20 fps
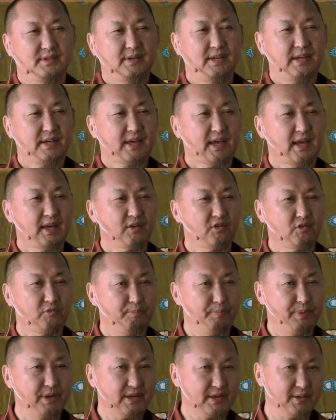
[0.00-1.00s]
Like kind
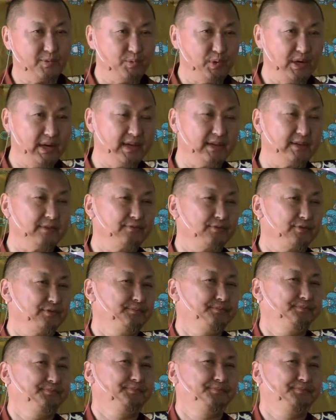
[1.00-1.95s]
of big wave,